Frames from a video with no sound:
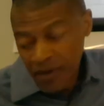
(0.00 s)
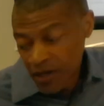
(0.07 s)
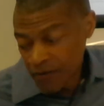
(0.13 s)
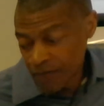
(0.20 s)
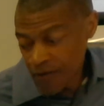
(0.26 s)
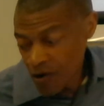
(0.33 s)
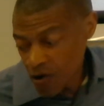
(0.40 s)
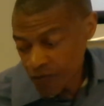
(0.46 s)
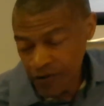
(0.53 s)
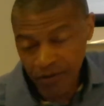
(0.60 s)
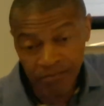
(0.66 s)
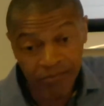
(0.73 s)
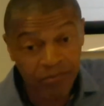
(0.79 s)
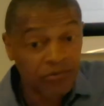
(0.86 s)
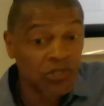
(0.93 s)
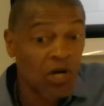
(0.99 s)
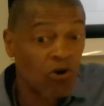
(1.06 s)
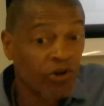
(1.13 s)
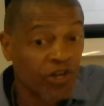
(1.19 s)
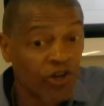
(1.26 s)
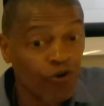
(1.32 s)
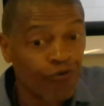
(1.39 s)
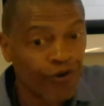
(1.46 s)
involved in
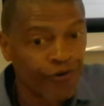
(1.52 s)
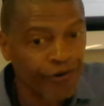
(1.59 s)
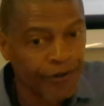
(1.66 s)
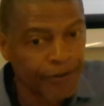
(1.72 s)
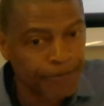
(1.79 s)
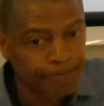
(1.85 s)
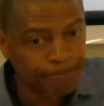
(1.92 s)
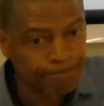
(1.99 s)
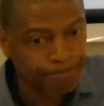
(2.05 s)
child care.